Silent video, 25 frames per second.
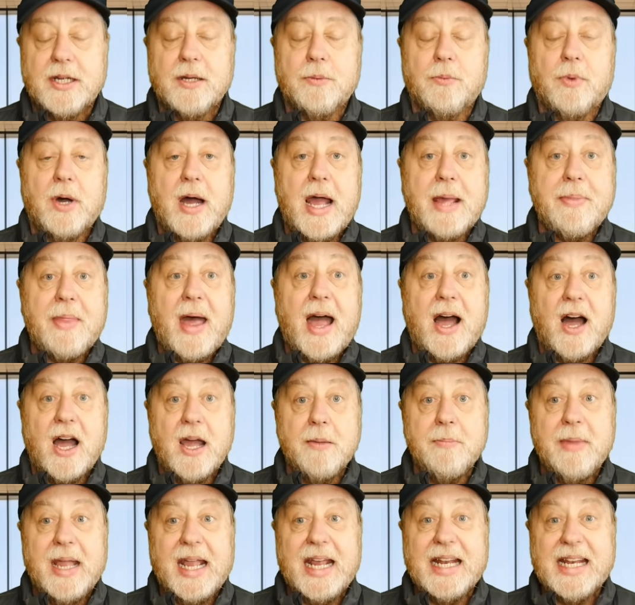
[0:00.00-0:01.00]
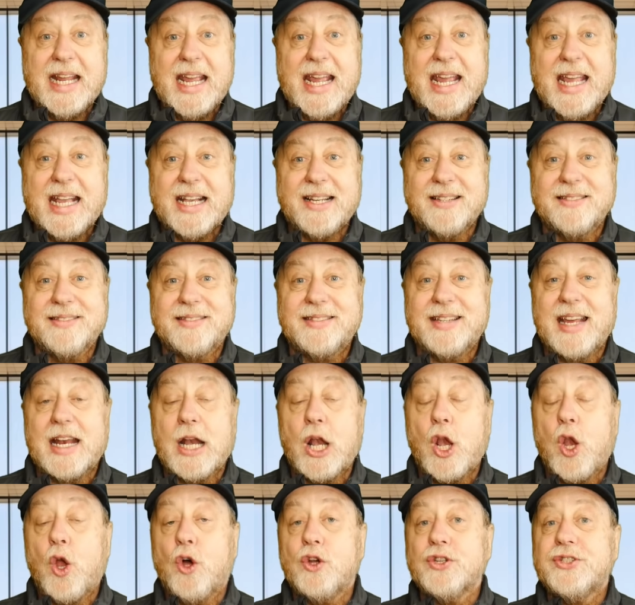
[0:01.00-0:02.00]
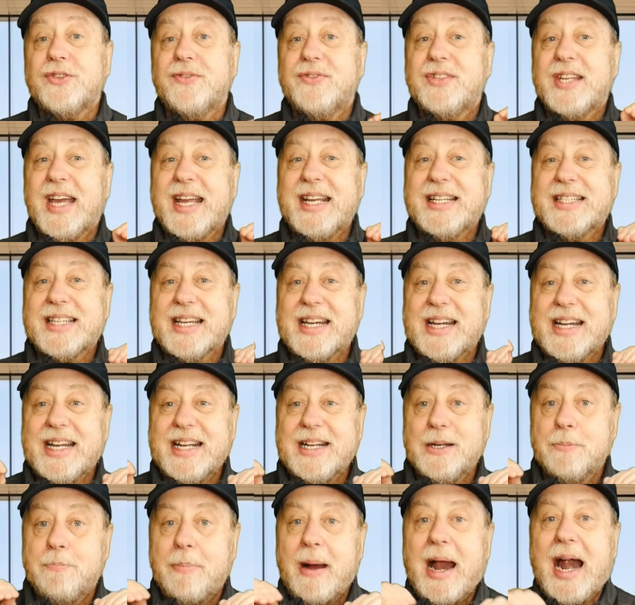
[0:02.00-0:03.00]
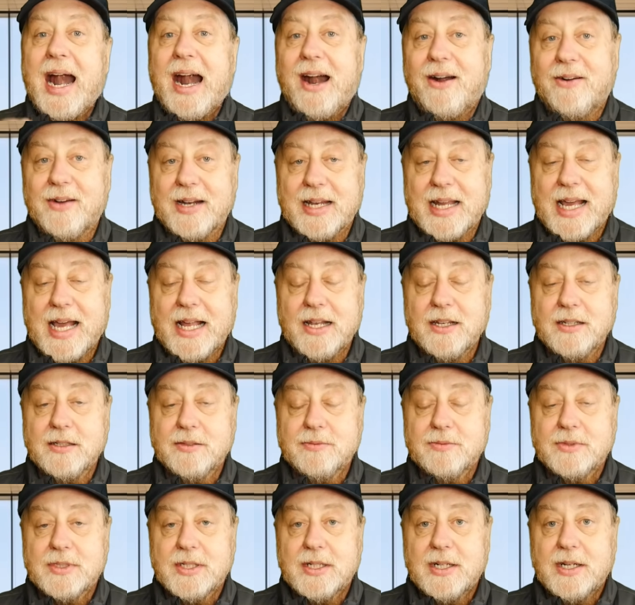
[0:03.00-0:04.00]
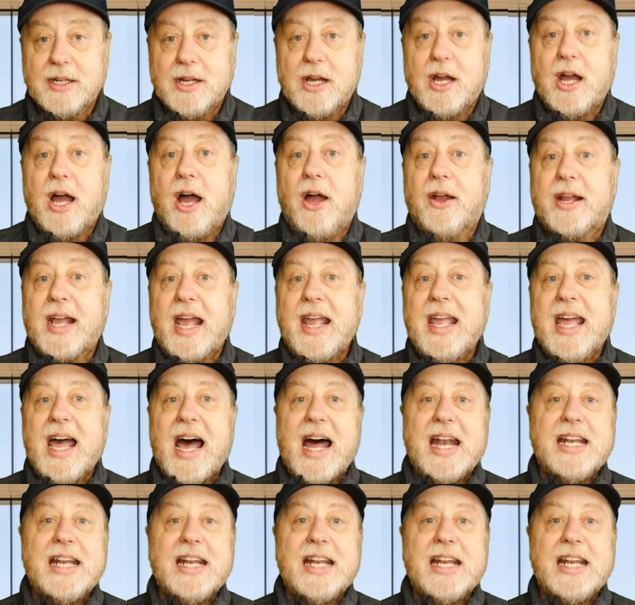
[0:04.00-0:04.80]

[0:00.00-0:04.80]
By that I mean it can send lots of data in parallel, okay?